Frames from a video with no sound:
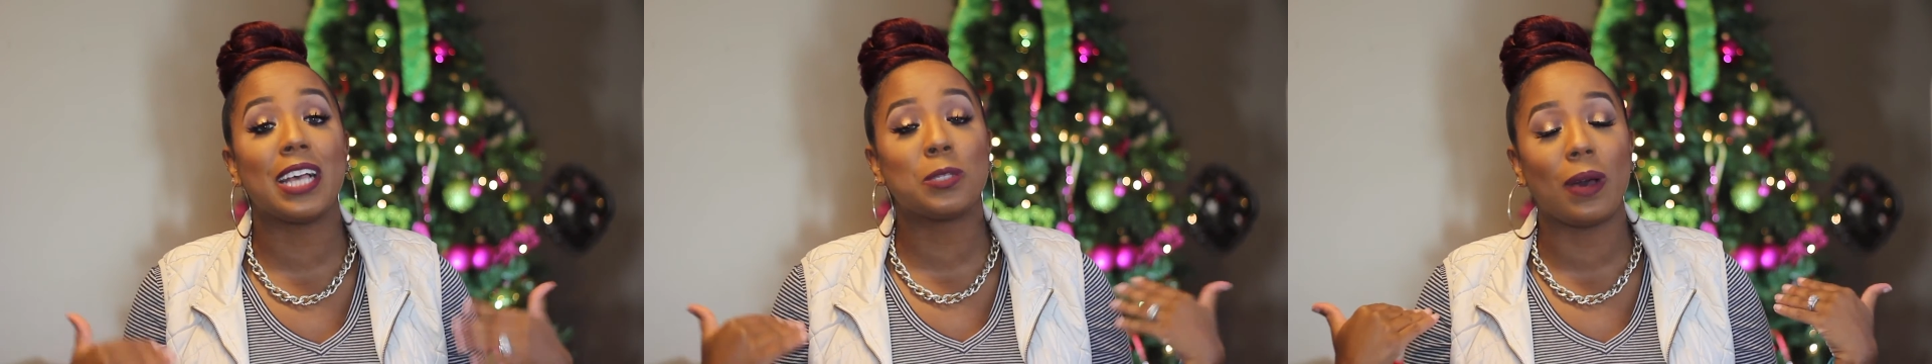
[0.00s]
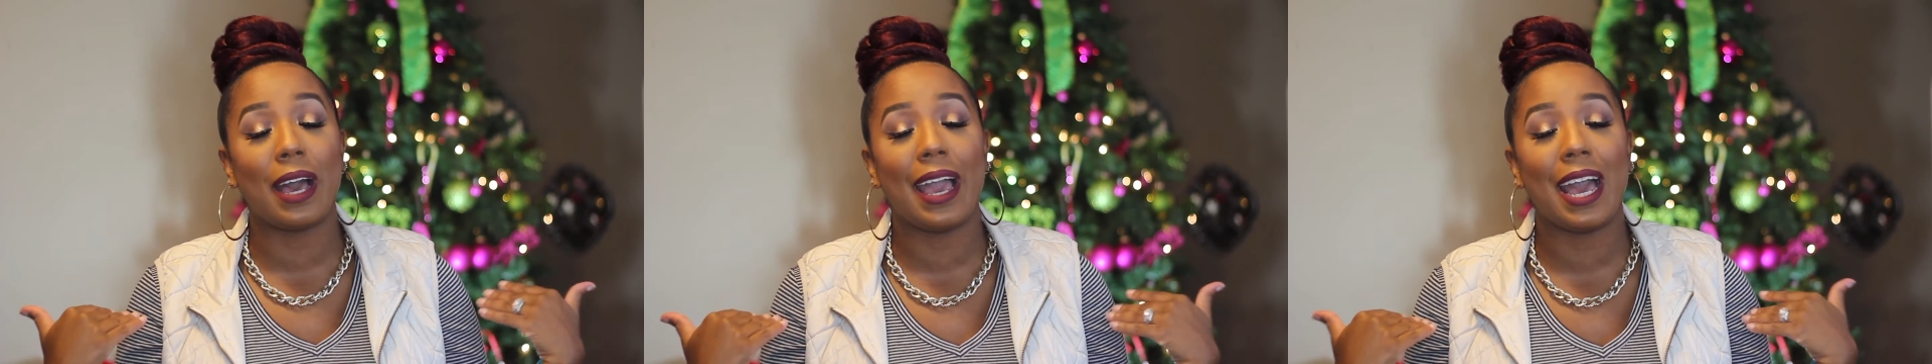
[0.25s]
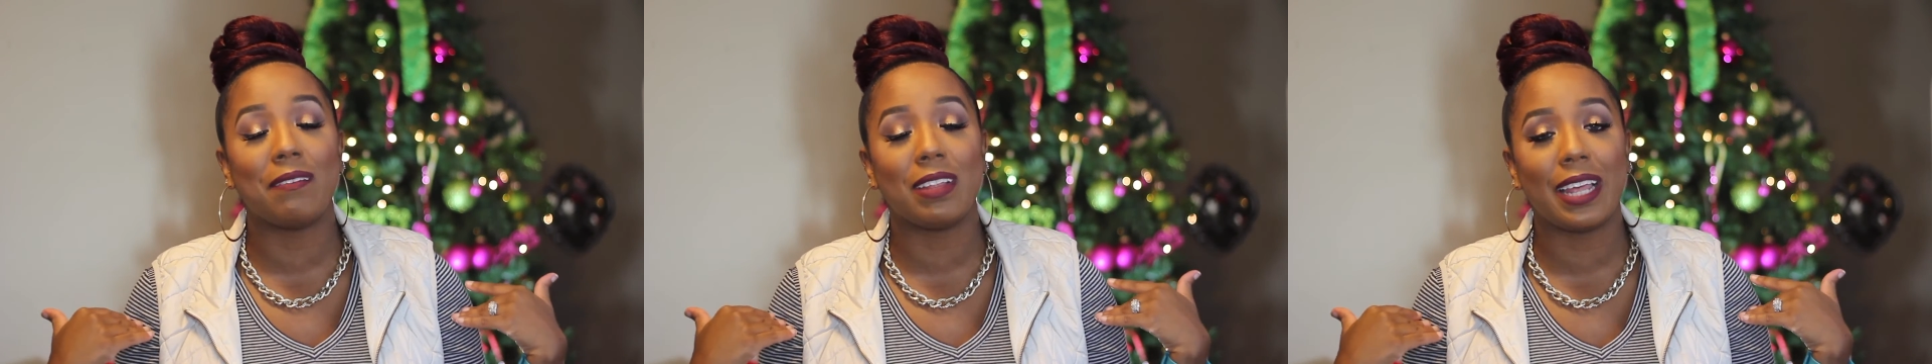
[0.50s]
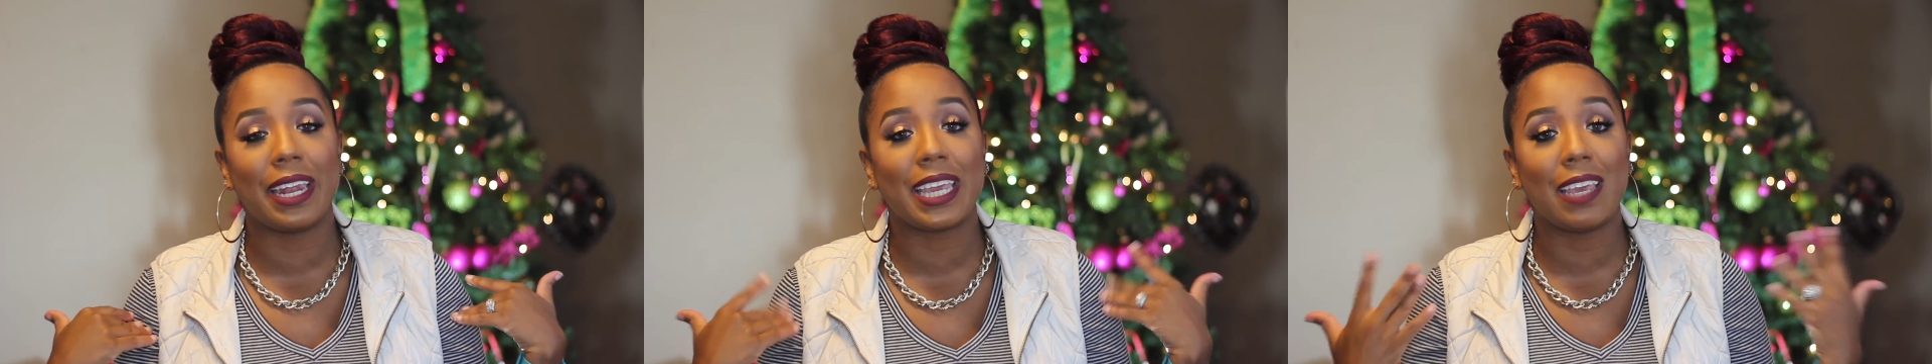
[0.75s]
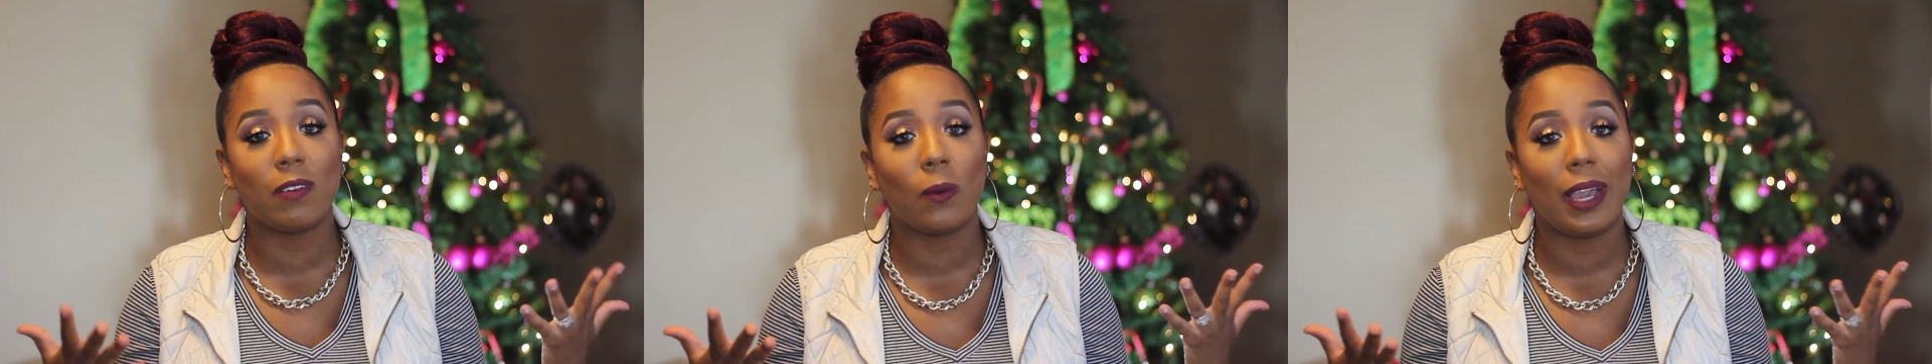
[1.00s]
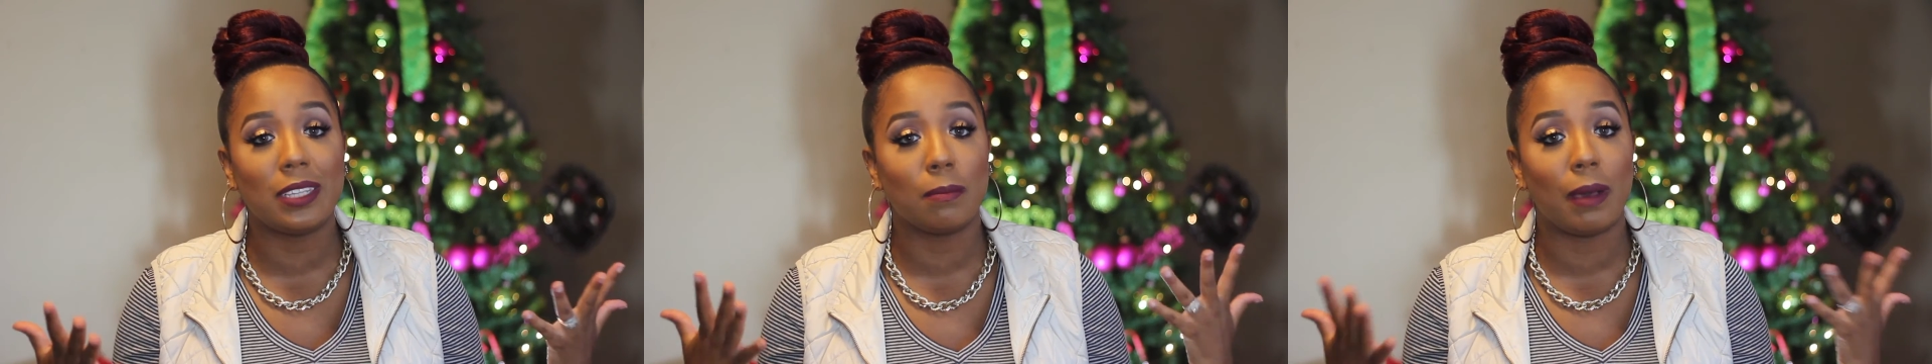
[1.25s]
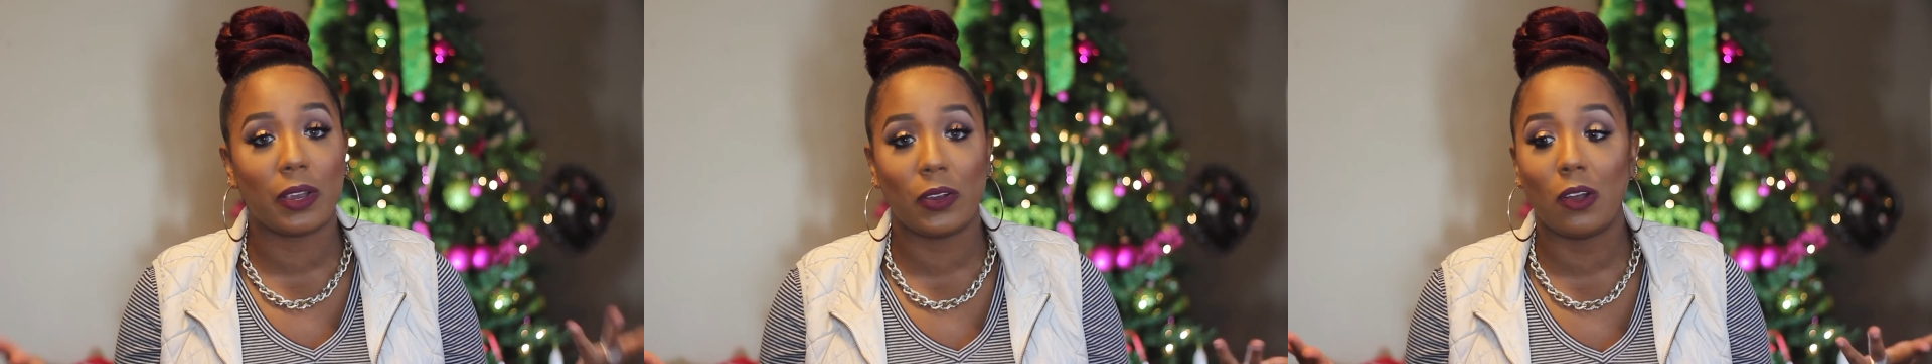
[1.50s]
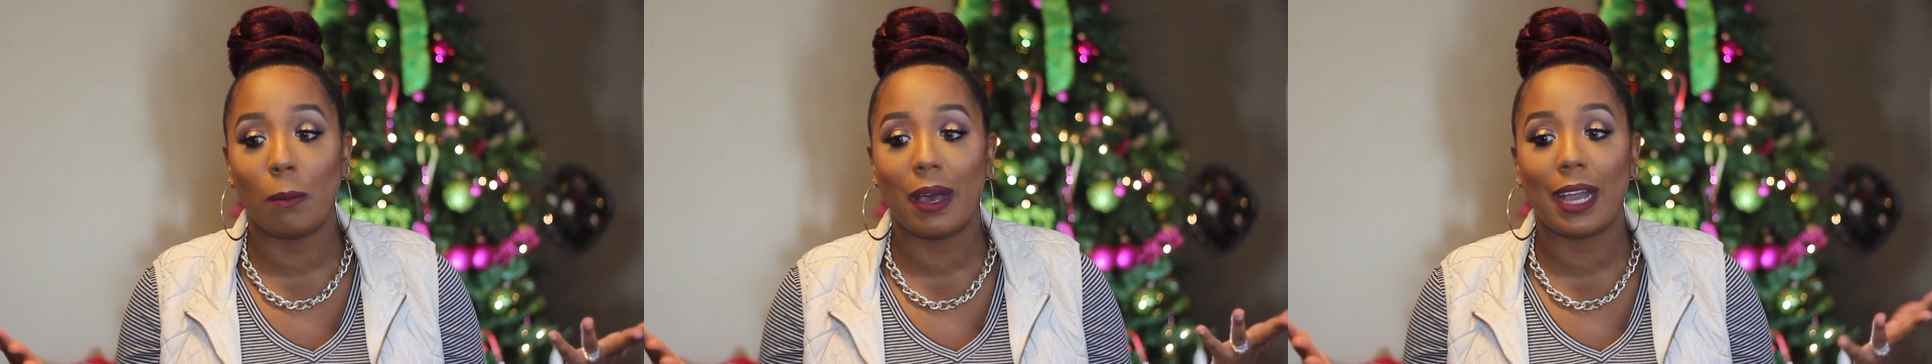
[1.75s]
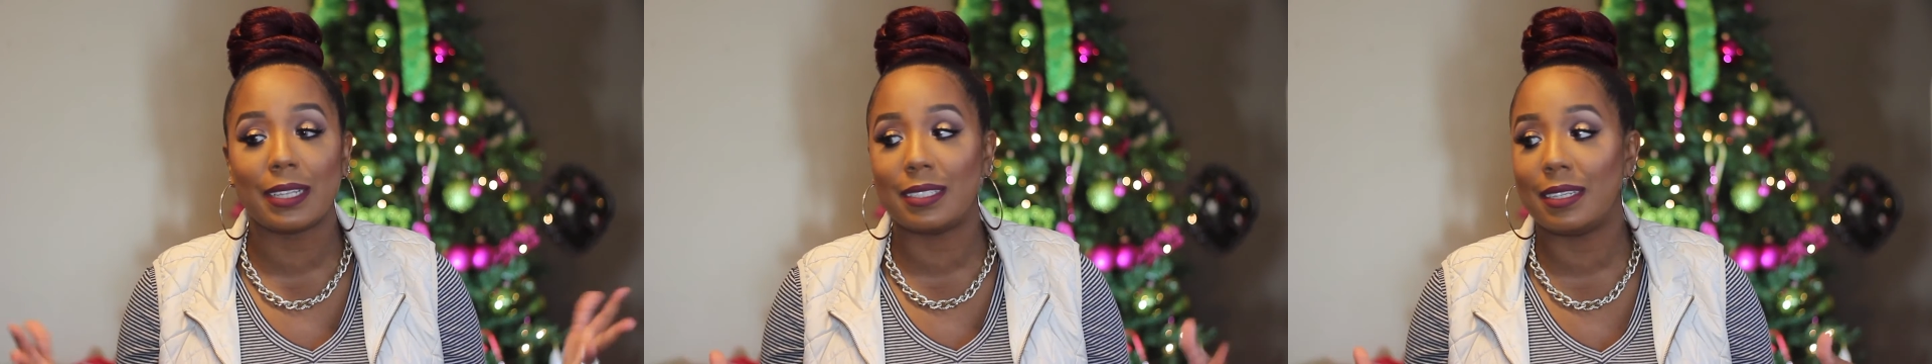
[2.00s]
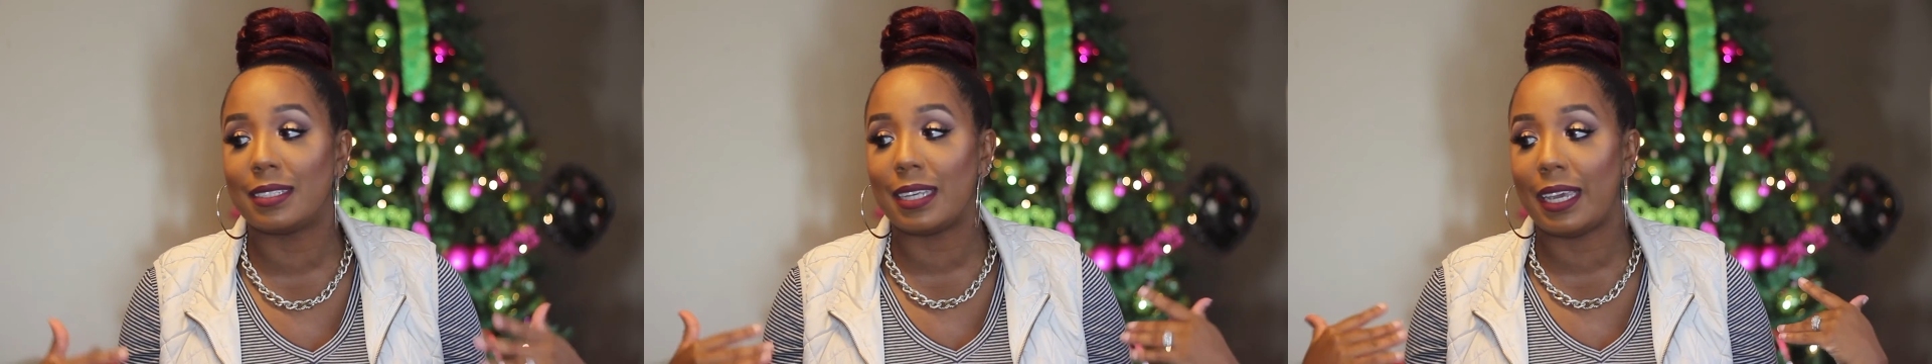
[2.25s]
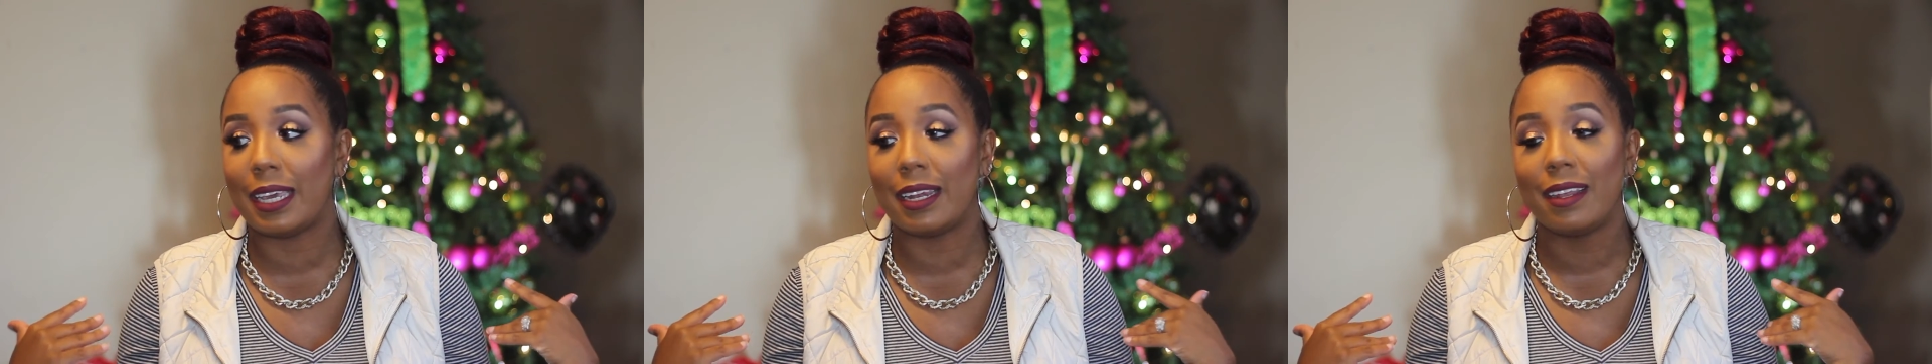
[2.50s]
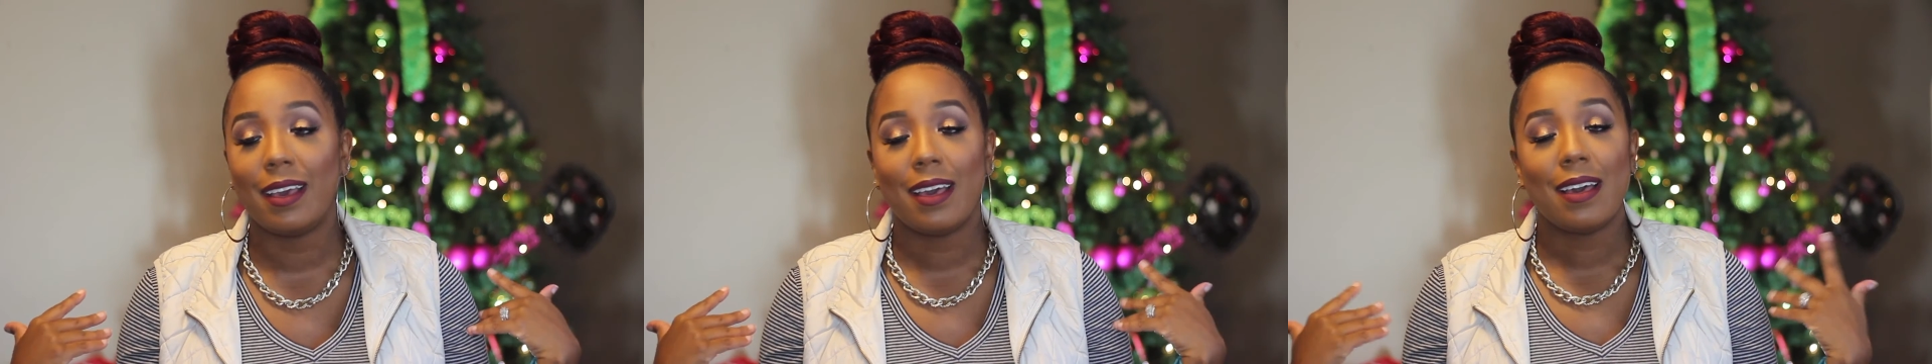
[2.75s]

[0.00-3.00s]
that's why i have a lot of giveaways on my curl boxes and